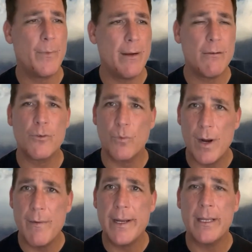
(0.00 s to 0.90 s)
We are
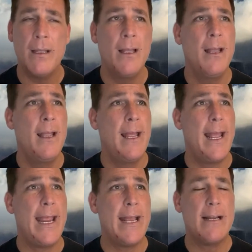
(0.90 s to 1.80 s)
growing,
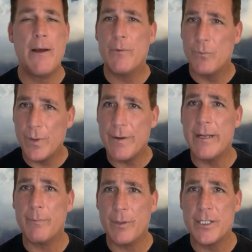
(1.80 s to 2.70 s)
and I would
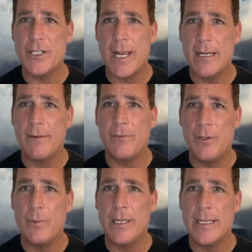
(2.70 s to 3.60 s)
really appreciate if
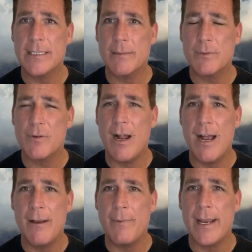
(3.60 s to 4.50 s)
you would hit
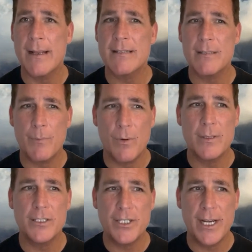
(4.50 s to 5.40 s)
subscribe and
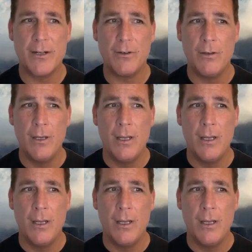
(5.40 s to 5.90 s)
support the channel.